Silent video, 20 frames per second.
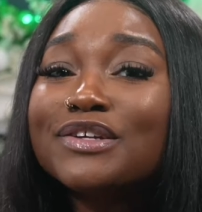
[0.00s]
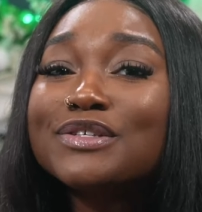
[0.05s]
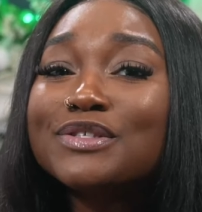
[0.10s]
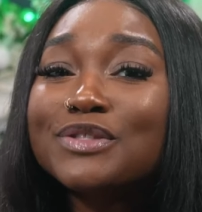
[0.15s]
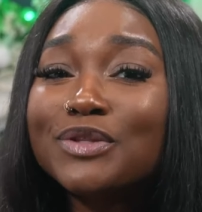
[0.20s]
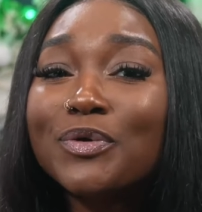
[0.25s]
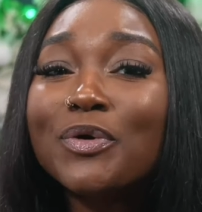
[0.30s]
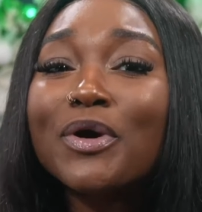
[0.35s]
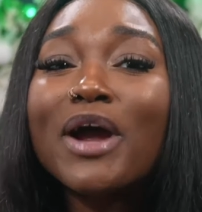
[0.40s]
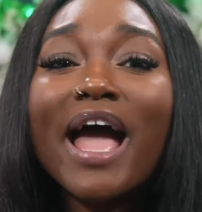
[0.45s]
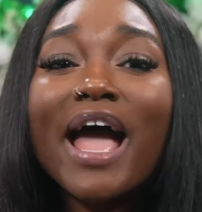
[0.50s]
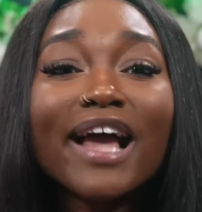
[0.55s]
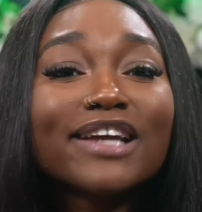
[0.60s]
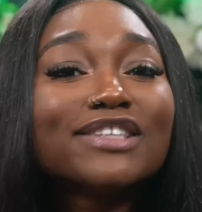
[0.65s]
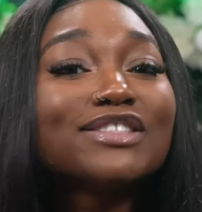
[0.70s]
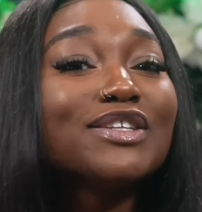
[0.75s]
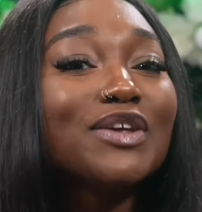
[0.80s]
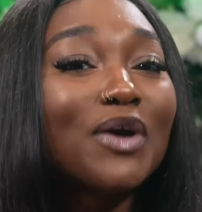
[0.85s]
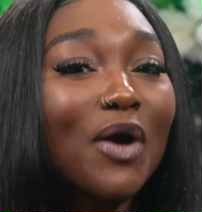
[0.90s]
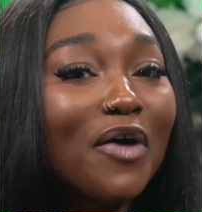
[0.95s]
store
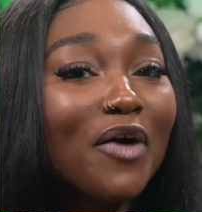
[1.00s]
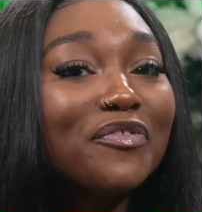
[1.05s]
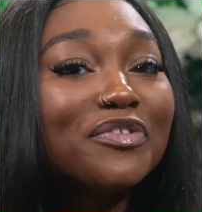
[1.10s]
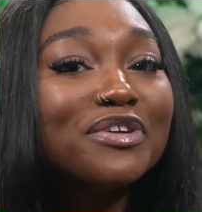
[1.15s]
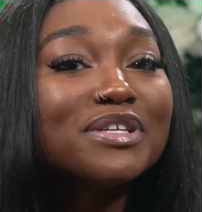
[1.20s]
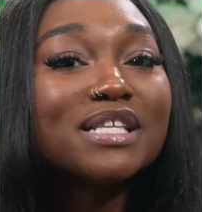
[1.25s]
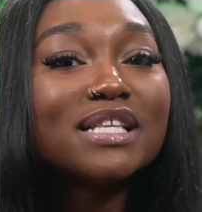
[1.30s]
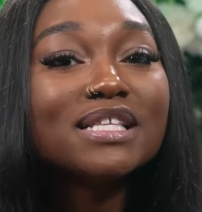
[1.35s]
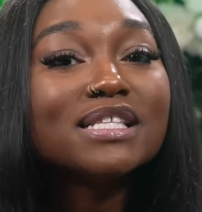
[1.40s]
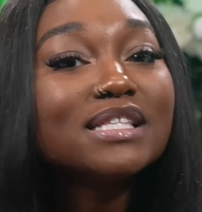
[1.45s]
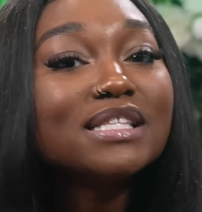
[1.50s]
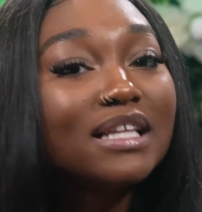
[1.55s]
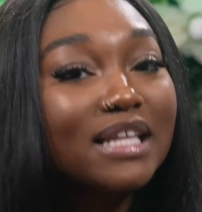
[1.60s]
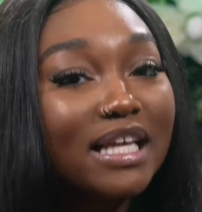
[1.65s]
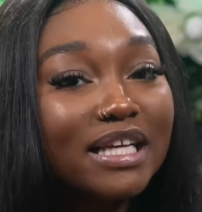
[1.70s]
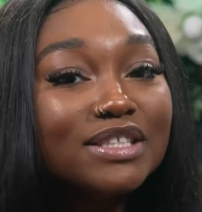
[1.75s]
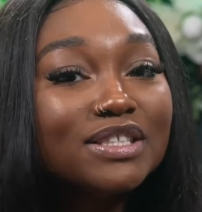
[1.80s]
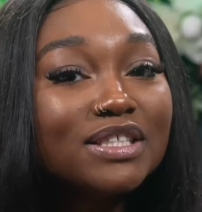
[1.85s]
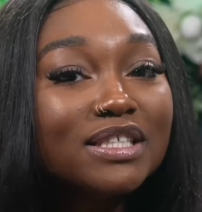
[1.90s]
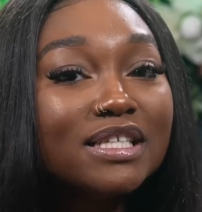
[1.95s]
actually offers
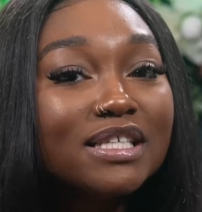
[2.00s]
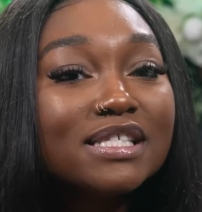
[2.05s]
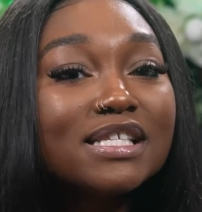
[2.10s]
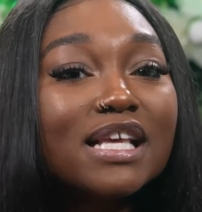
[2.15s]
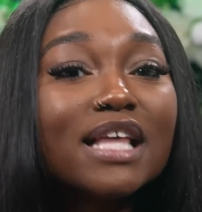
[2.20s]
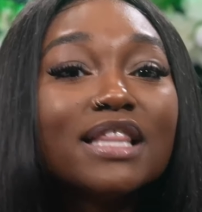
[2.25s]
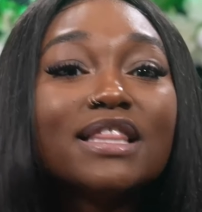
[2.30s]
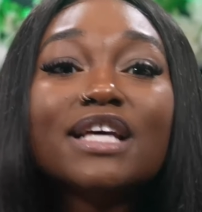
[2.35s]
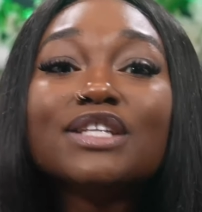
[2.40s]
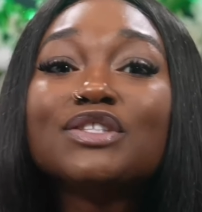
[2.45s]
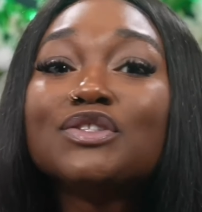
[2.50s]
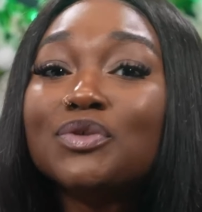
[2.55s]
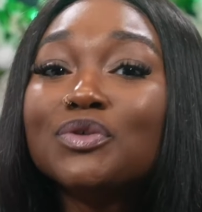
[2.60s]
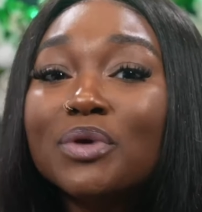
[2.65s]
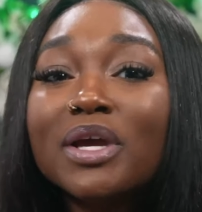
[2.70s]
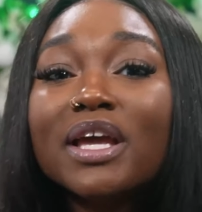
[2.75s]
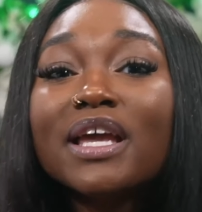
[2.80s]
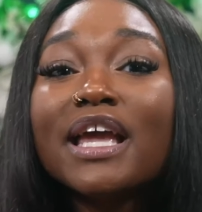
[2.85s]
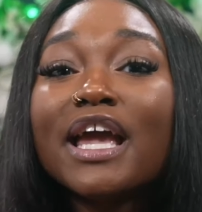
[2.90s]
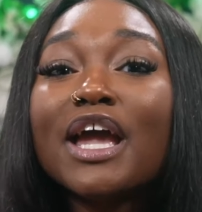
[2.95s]
installations that you
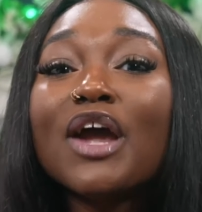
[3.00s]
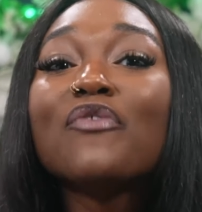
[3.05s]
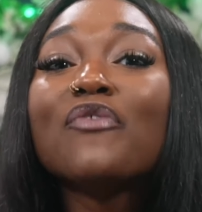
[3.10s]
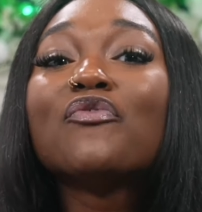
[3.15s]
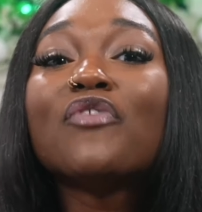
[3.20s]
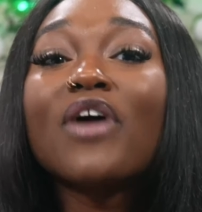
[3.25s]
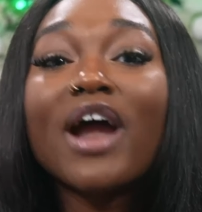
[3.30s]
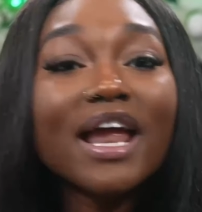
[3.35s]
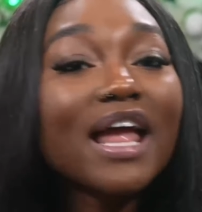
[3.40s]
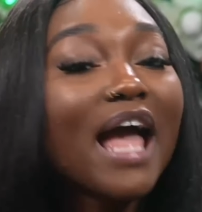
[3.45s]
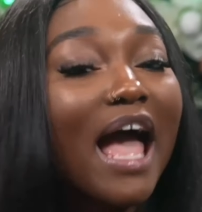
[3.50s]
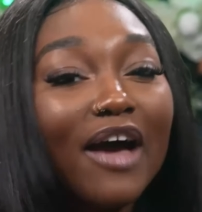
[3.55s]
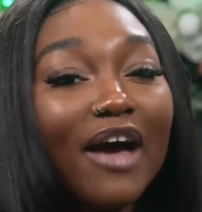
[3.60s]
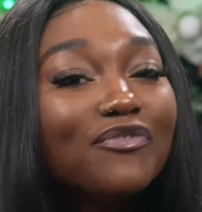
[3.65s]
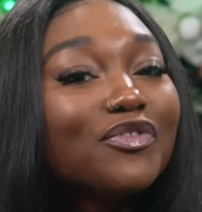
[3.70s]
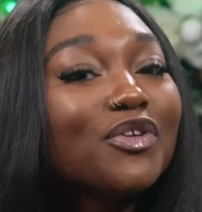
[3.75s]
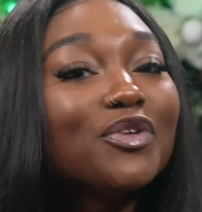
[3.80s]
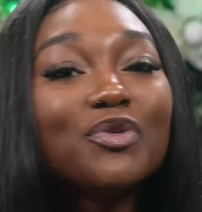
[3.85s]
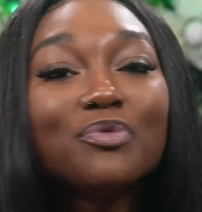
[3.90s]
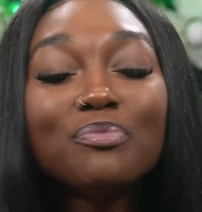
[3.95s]
can get right
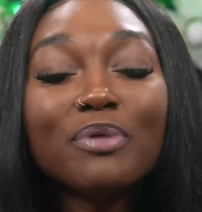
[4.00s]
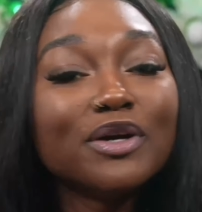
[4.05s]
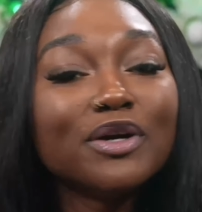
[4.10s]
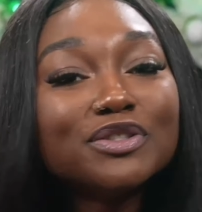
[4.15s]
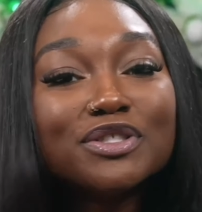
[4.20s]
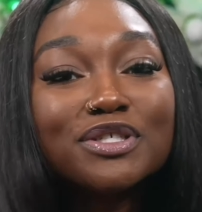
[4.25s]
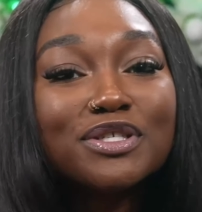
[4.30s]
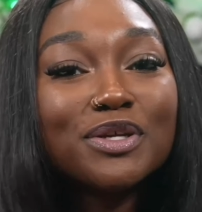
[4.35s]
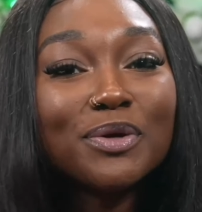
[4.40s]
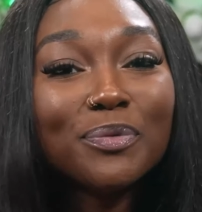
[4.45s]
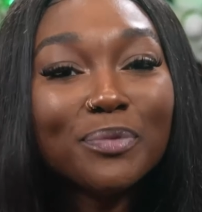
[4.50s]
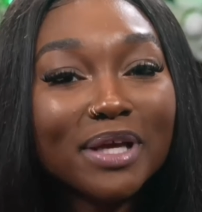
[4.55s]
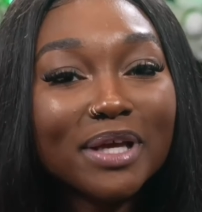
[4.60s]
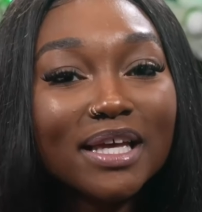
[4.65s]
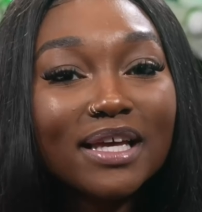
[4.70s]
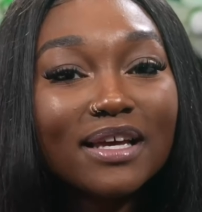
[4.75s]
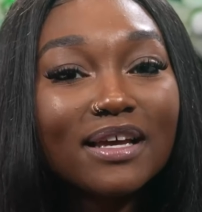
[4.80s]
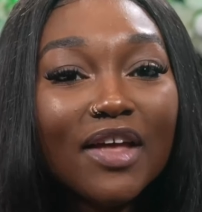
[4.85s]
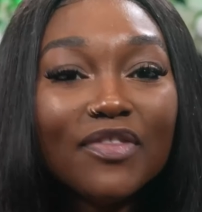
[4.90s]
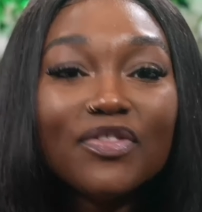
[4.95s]
after you purchase your wig.